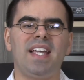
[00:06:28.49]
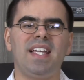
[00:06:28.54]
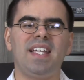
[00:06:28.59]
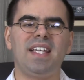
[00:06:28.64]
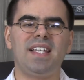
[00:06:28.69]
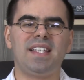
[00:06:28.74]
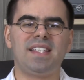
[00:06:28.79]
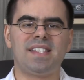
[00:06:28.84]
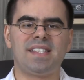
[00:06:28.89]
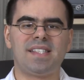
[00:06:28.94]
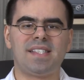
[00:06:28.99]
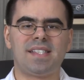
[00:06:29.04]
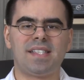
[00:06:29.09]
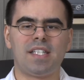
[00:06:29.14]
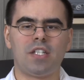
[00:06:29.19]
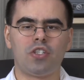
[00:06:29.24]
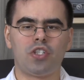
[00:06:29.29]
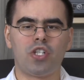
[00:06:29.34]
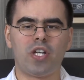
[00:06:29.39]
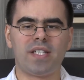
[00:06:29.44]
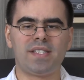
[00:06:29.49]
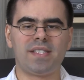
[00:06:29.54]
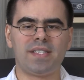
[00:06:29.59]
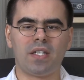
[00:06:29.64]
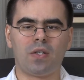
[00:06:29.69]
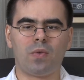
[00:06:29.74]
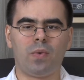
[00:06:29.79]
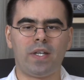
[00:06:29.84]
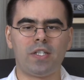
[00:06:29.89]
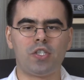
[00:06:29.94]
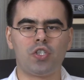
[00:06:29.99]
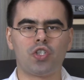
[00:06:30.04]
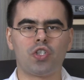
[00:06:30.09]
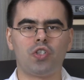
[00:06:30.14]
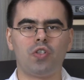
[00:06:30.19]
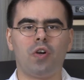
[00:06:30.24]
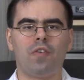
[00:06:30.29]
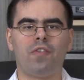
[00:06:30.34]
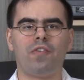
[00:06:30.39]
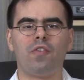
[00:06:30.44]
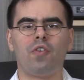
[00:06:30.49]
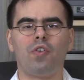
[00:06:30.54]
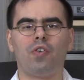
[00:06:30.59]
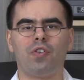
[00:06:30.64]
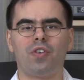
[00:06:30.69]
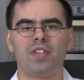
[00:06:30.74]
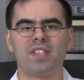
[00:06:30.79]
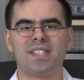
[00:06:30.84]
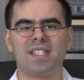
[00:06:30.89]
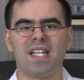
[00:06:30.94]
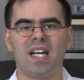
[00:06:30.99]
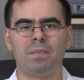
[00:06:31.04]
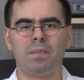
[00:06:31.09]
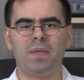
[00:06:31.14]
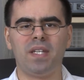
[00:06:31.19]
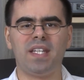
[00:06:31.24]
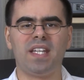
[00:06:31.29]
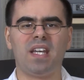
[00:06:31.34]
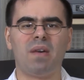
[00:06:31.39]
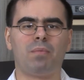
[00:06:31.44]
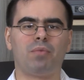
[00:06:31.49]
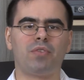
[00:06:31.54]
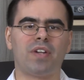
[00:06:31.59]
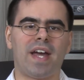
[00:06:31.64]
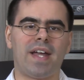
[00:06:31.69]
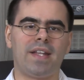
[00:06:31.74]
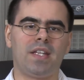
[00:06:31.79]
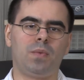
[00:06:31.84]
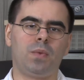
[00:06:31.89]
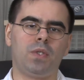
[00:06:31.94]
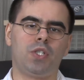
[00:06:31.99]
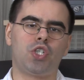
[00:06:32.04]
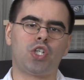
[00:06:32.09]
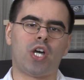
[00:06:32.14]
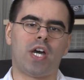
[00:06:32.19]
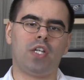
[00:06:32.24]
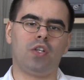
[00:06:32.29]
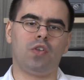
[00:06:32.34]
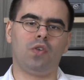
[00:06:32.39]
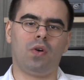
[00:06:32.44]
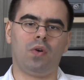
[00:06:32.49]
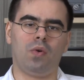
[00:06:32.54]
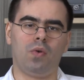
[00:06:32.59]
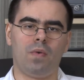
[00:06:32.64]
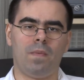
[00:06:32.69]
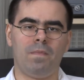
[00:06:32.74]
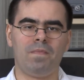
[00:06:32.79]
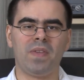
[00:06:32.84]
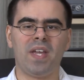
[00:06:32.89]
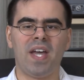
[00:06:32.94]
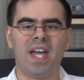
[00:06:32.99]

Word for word: it's just a question of Ersa being a brand which I know.